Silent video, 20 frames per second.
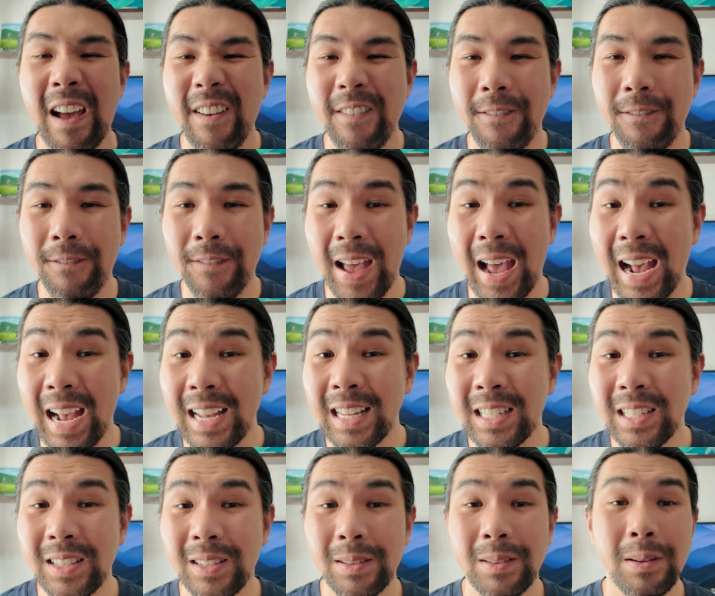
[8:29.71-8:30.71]

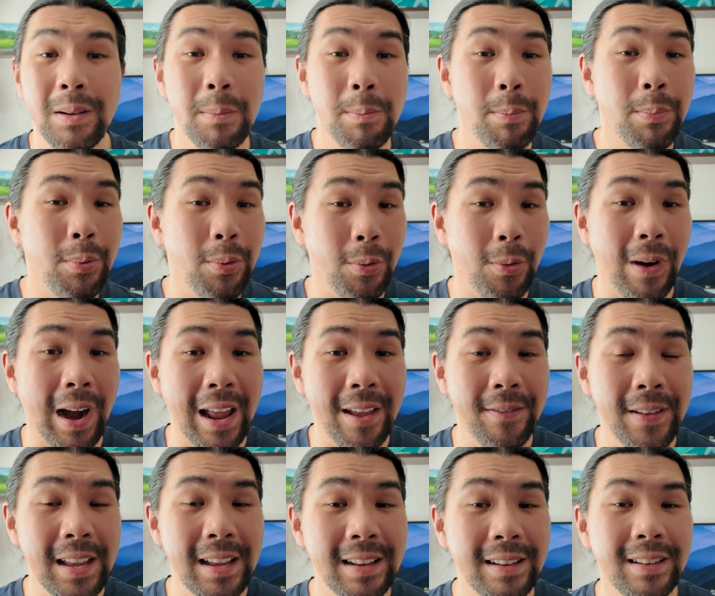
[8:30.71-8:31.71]
Fast,
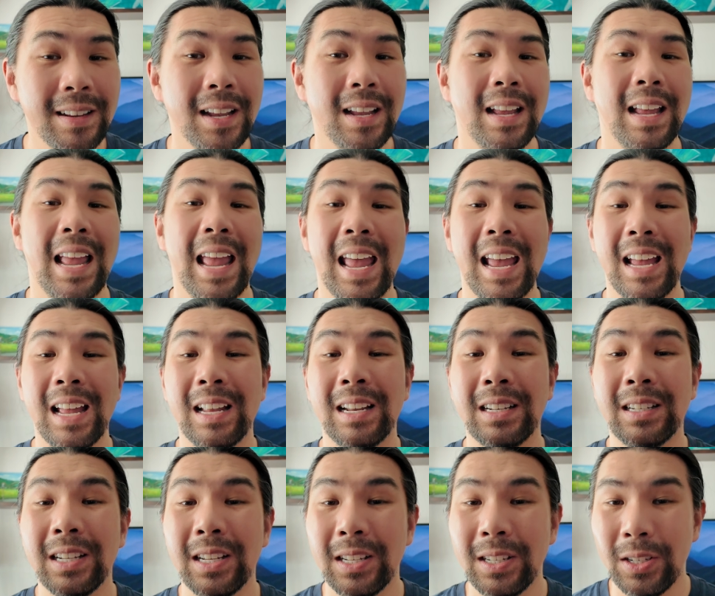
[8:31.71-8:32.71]
private,
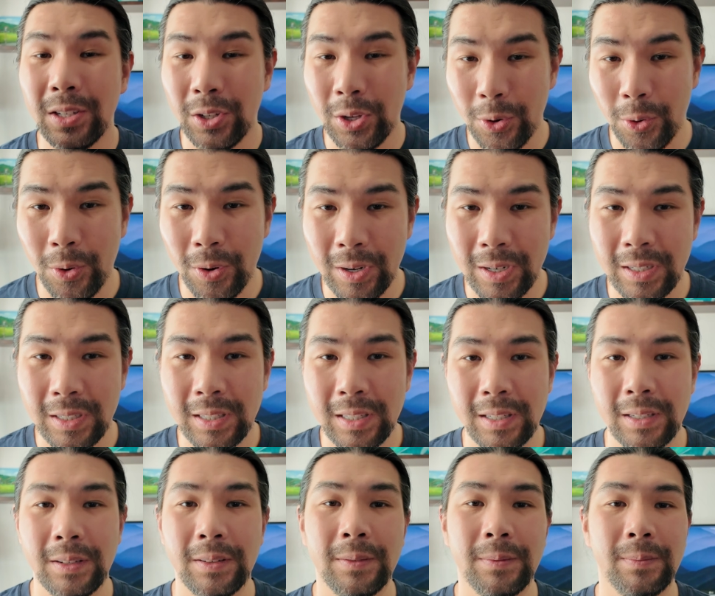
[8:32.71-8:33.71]
and yours.
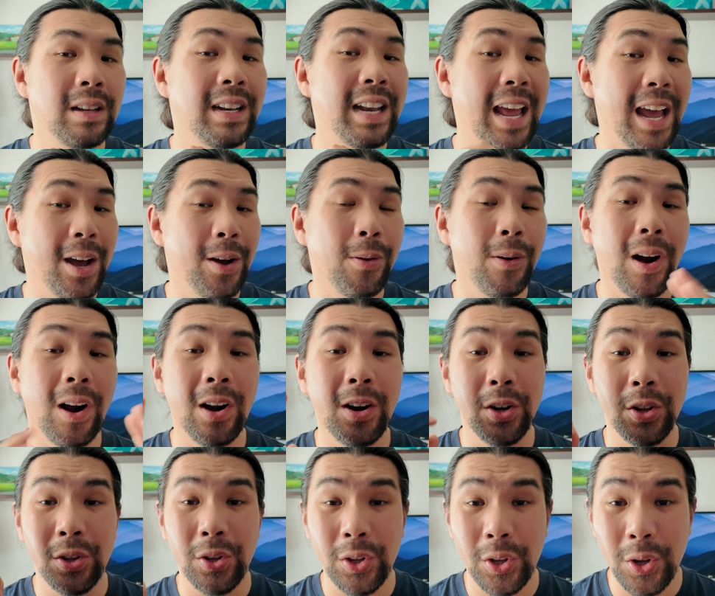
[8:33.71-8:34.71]
Now, are
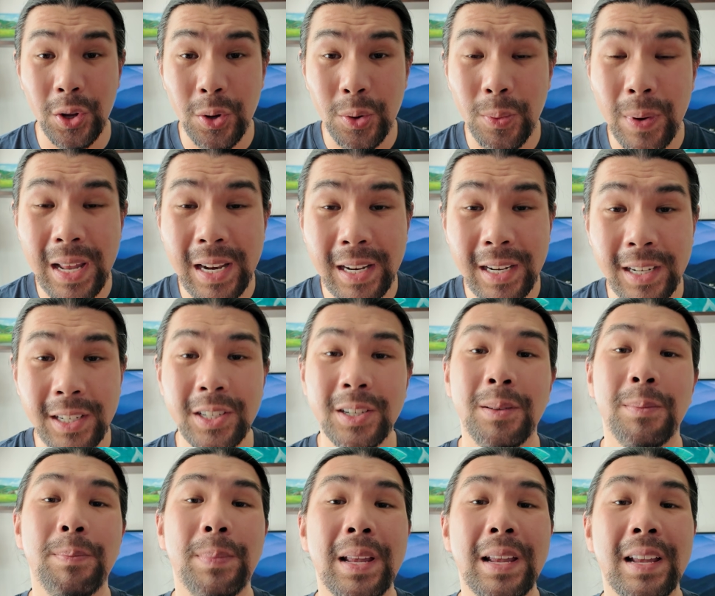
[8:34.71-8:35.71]
you ready to
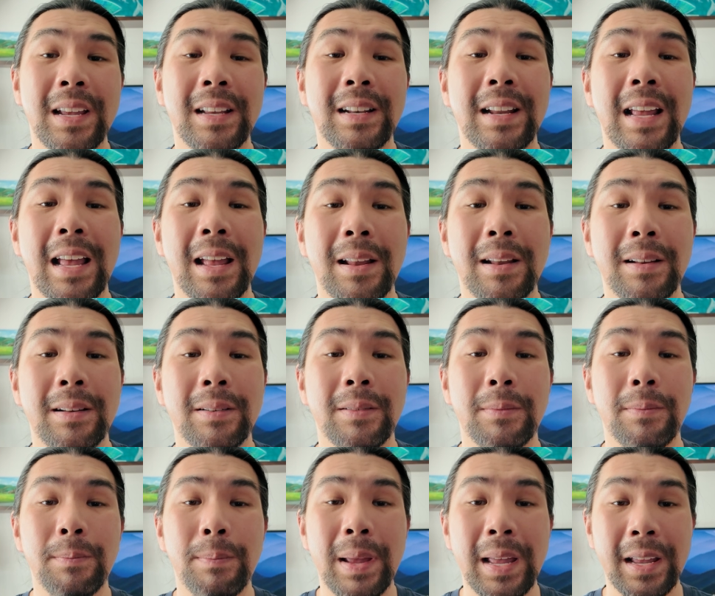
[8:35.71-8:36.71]
jump in and
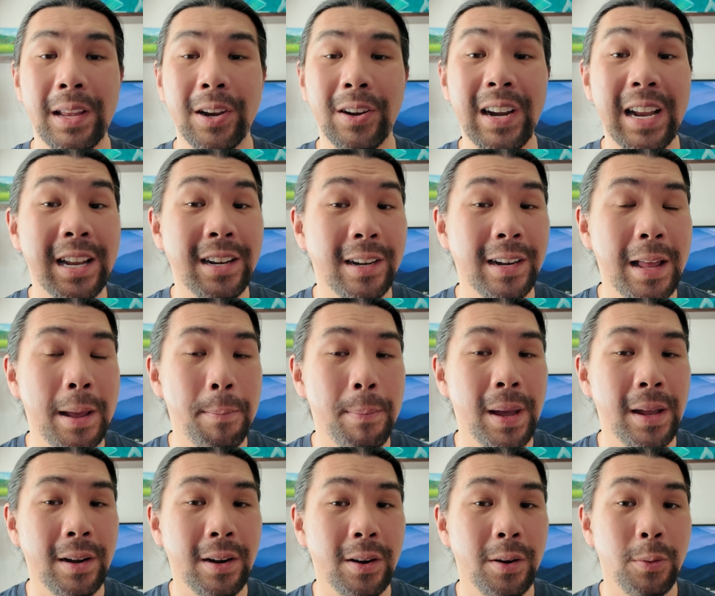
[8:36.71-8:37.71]
make your internet
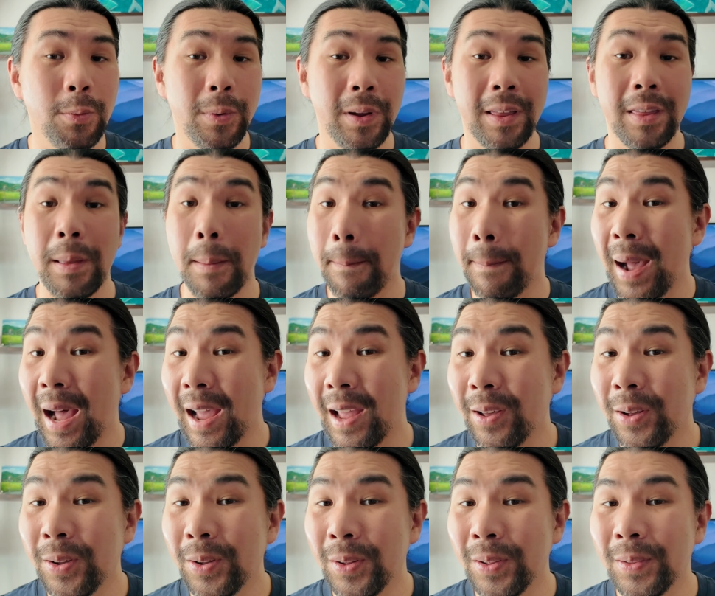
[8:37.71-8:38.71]
better with
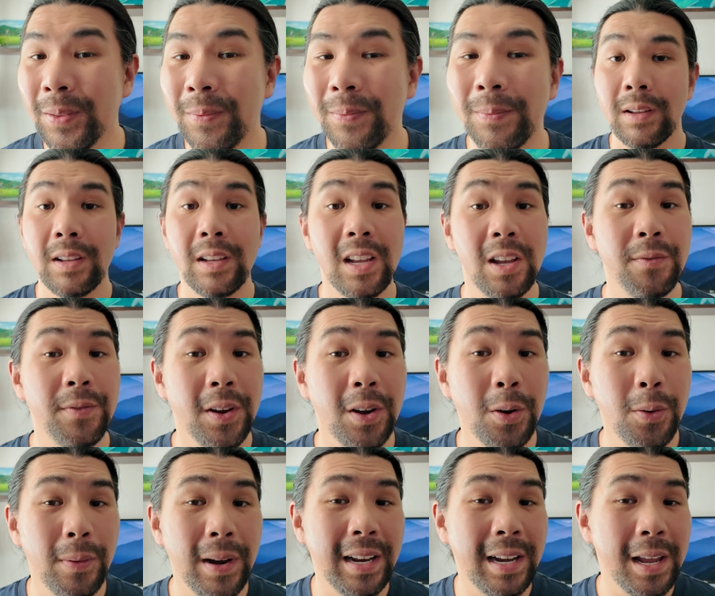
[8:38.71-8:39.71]
Pi-hole? If you're
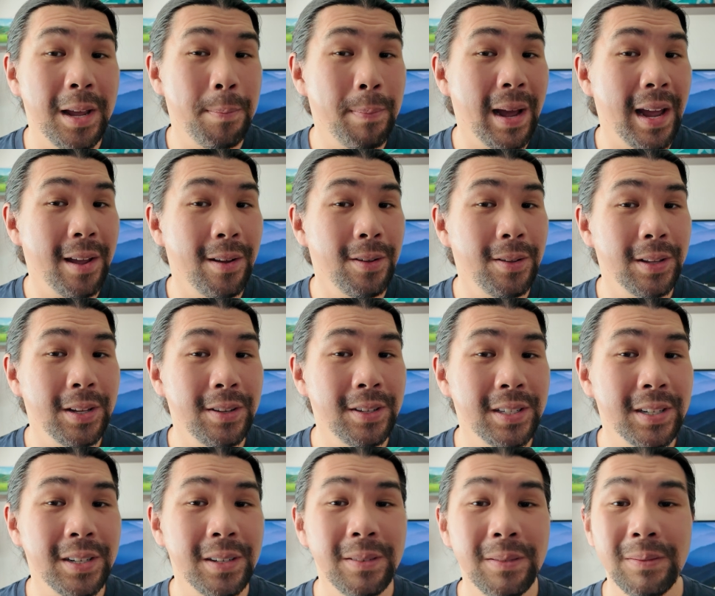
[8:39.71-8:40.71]
already a Pi-hole
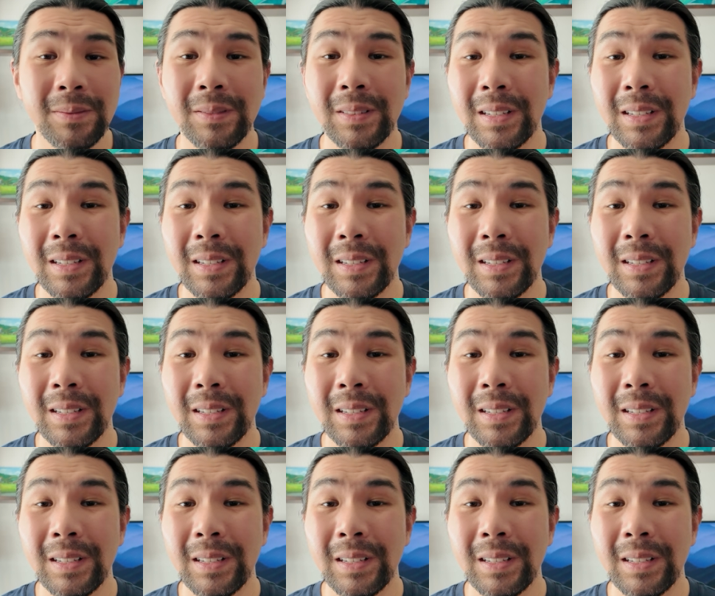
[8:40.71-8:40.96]
user,